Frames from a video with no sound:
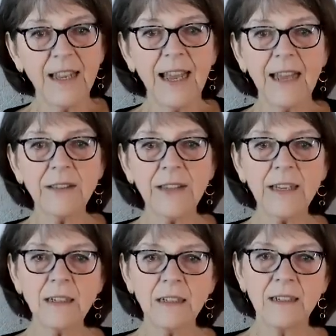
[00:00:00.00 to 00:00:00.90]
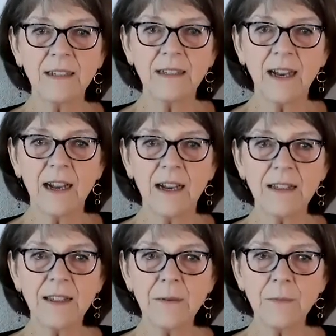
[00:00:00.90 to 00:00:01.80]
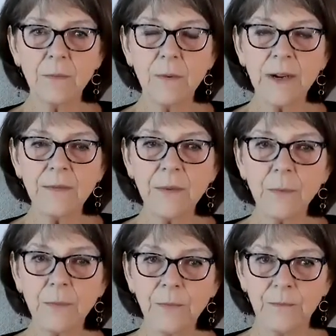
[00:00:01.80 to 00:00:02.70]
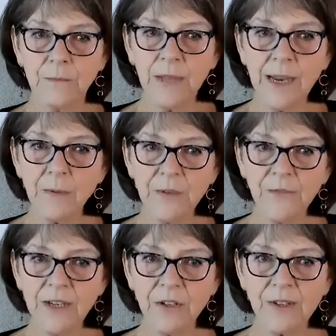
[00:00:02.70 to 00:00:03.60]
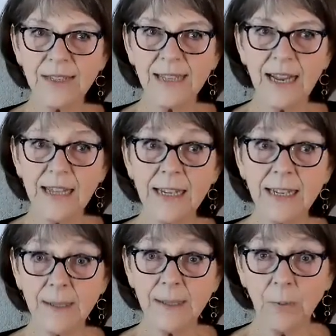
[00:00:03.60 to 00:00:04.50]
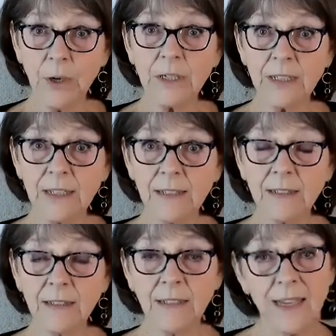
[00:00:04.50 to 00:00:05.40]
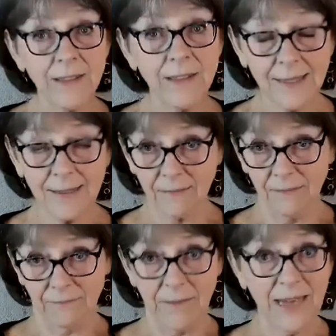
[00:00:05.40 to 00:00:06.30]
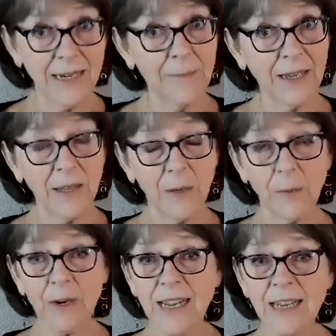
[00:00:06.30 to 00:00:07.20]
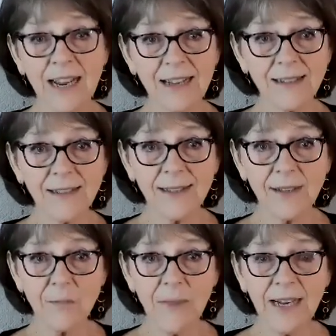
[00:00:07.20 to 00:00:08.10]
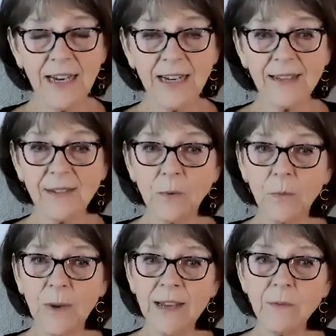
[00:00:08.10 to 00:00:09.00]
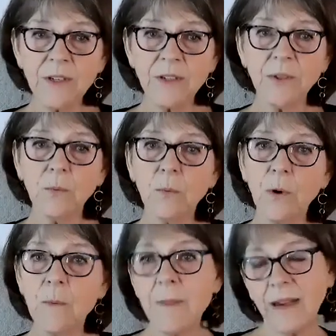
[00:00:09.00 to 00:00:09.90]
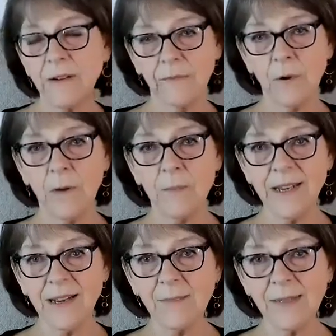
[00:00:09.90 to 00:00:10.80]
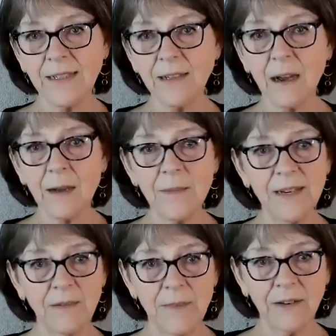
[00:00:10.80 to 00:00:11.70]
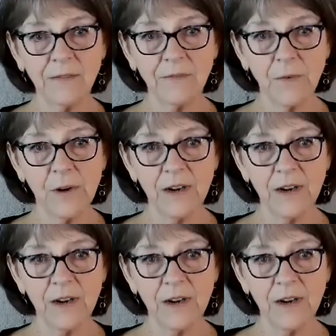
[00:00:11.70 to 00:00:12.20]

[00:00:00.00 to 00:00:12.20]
And then one of the language features that I think is important in this pandemic that we're in, as in so many, is the way in which the war metaphor becomes a dominant metaphor.